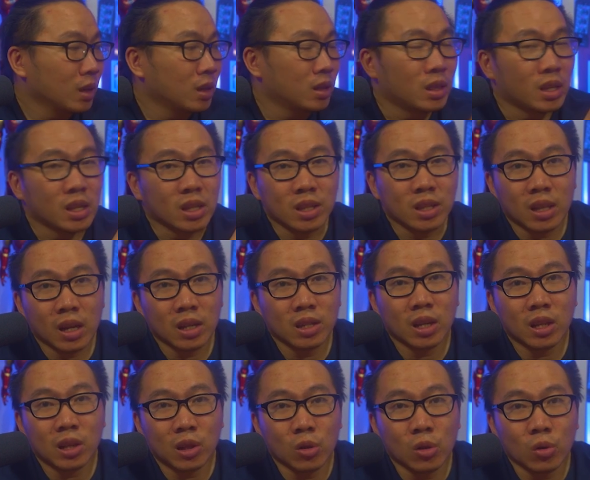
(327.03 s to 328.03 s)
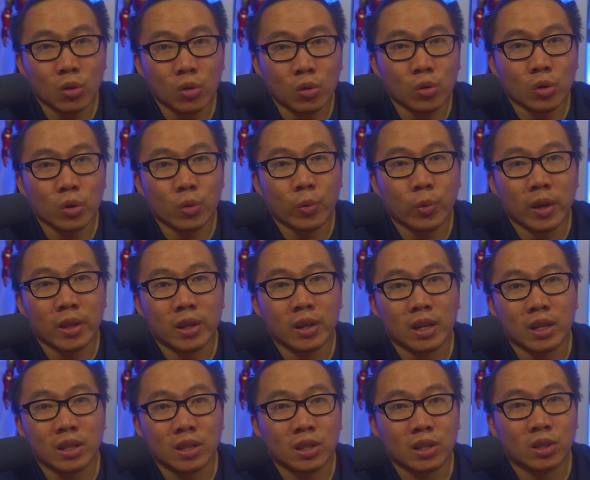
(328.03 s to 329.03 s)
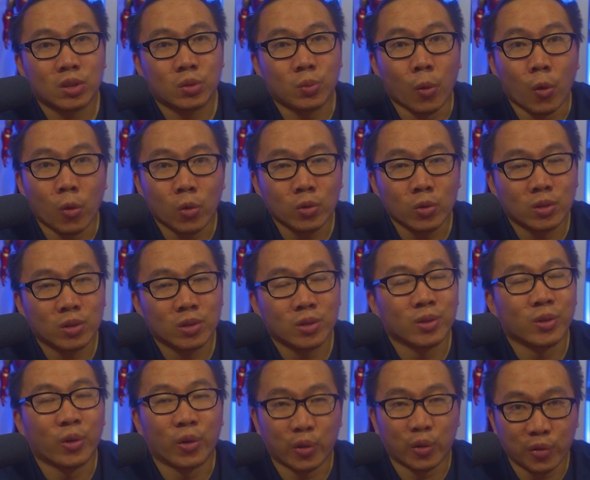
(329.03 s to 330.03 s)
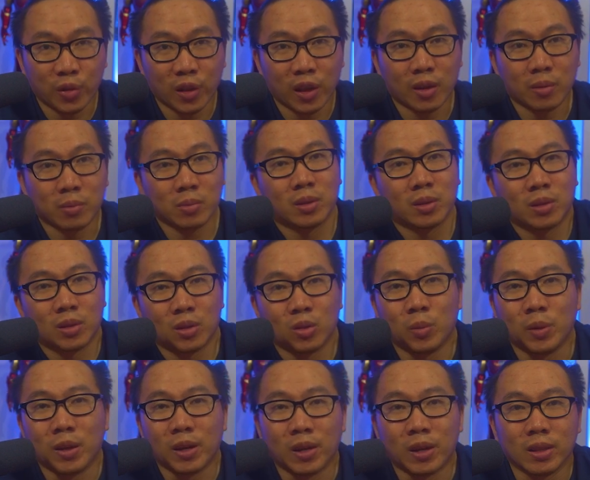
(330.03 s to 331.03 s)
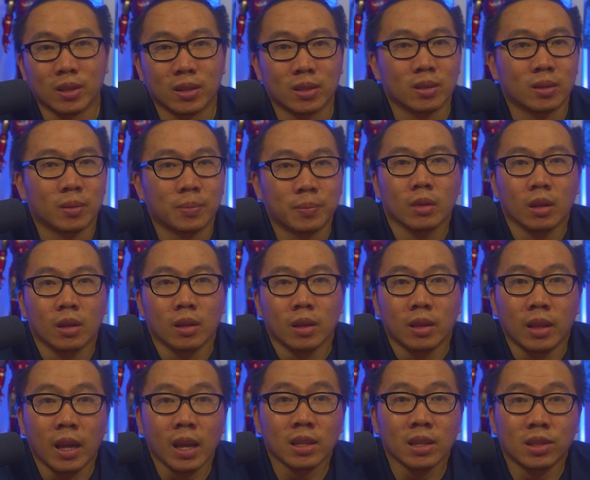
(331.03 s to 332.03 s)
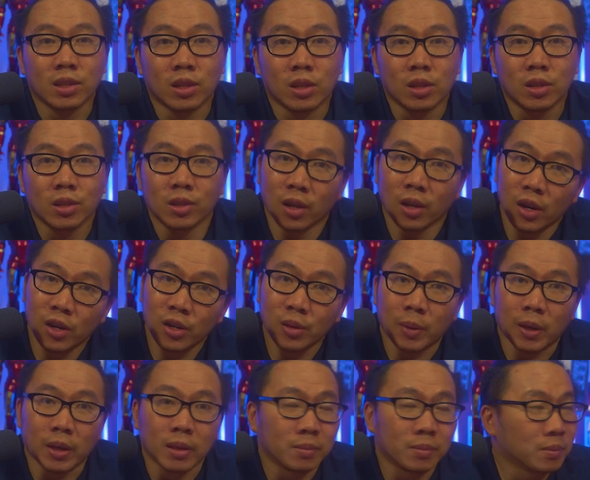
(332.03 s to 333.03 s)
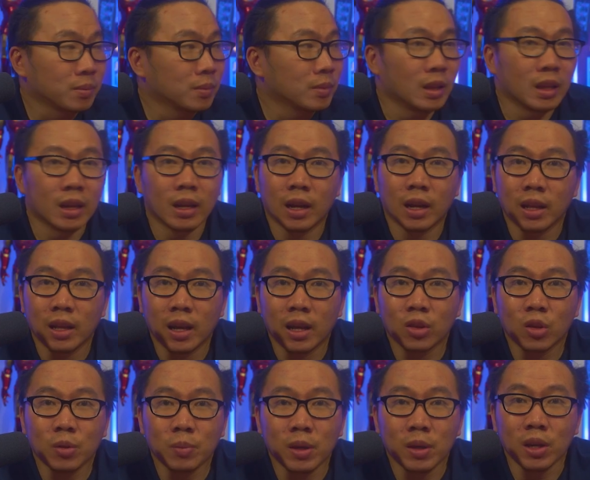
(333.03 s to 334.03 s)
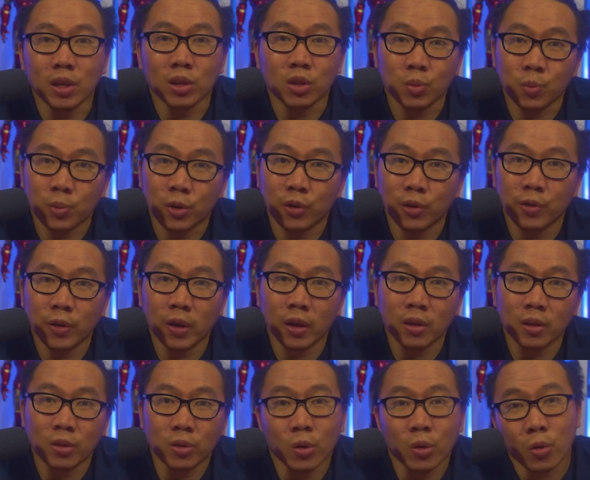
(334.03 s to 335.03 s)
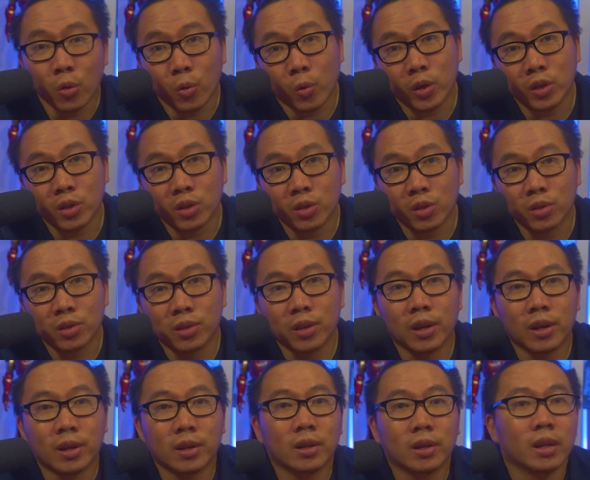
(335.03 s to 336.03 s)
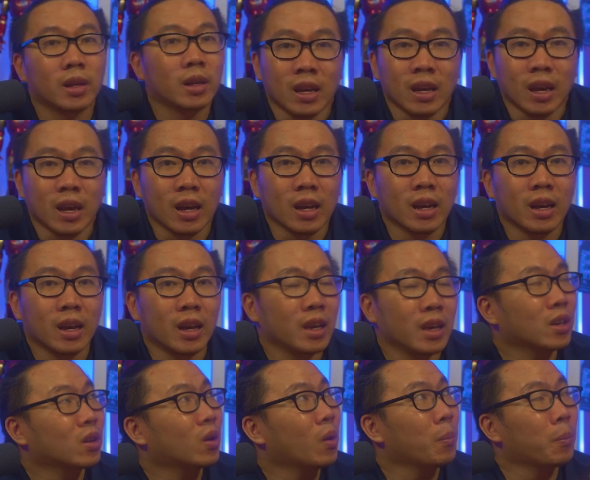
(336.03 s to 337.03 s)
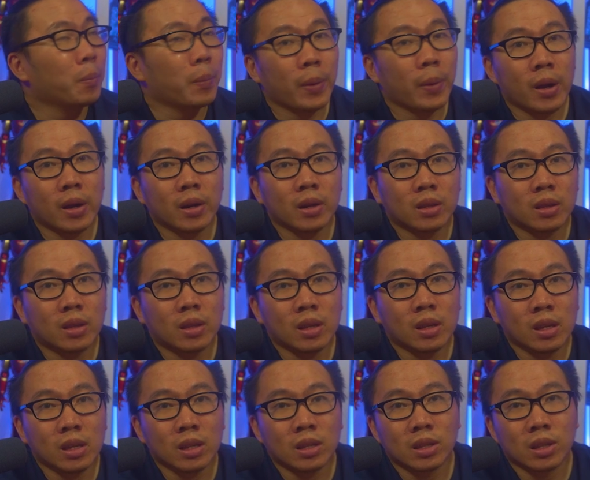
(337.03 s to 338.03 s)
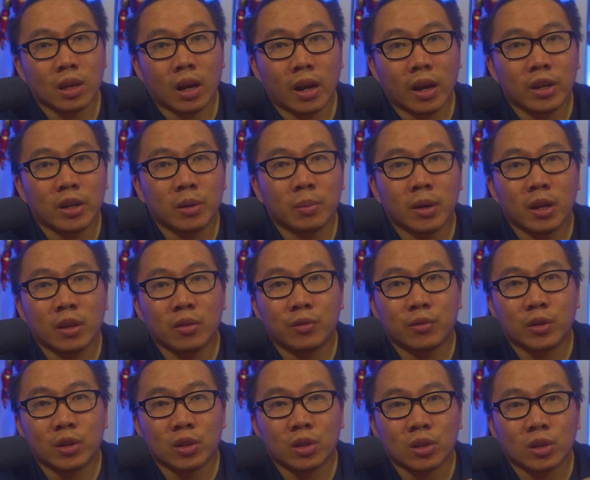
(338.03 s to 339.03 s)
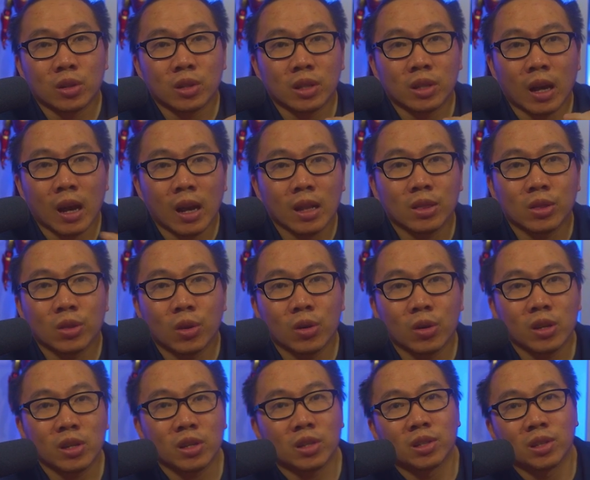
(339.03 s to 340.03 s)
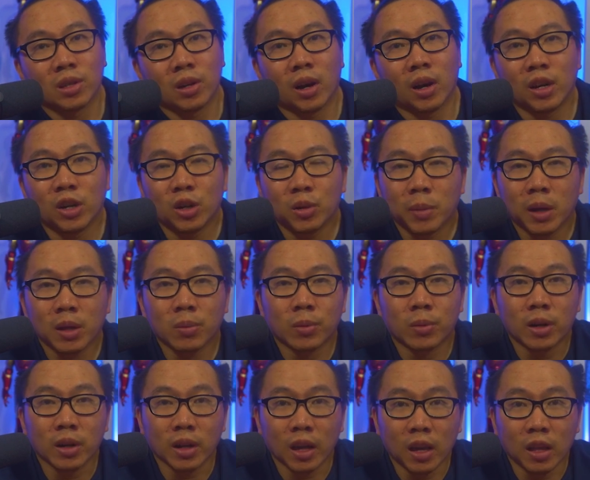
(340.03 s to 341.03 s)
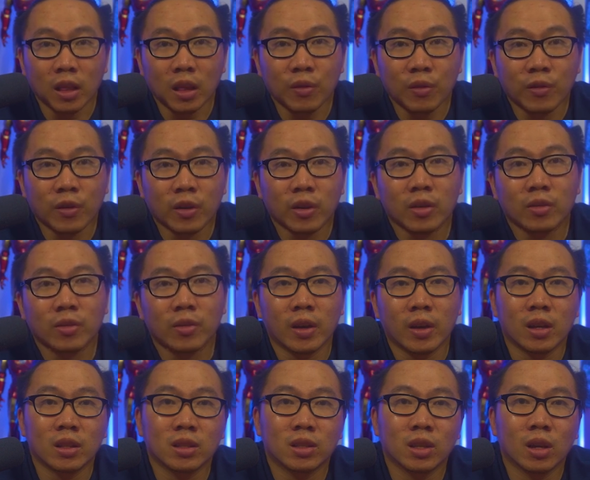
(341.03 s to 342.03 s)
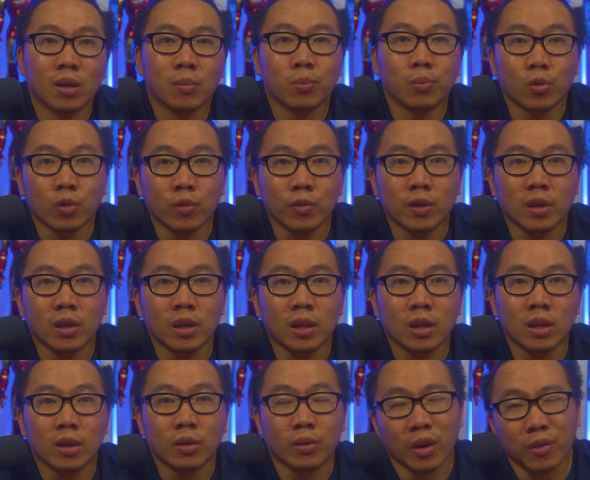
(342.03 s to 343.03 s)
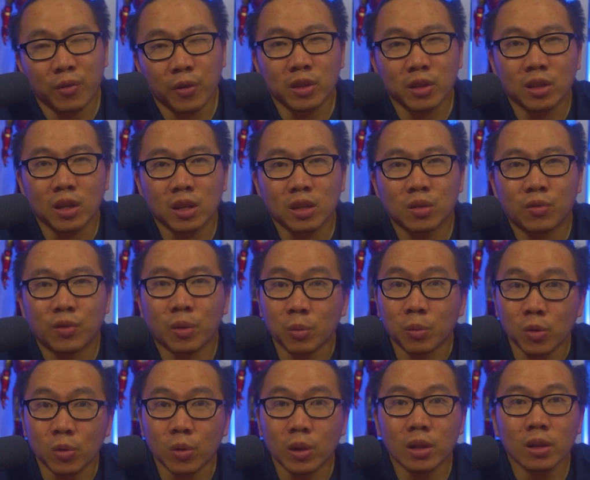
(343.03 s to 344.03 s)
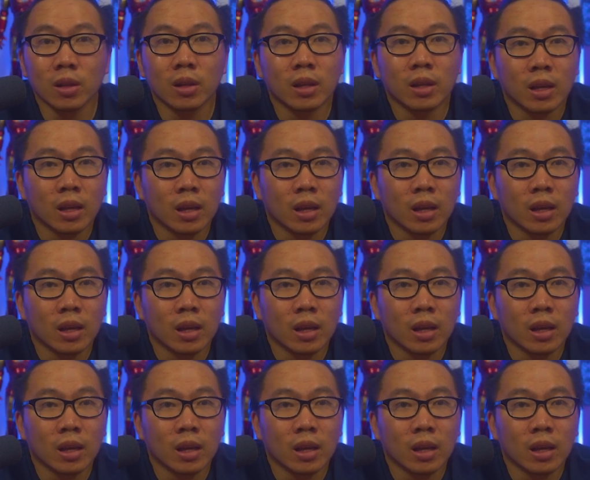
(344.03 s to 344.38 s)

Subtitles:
This doesn't look good whether it's smokes or flames, to be honest. Next is Iron Man. Anatomy is perfect, no questions there. I compared this Iron Man versus Hot Toys Iron Man Mark 85 and some movie references from Google.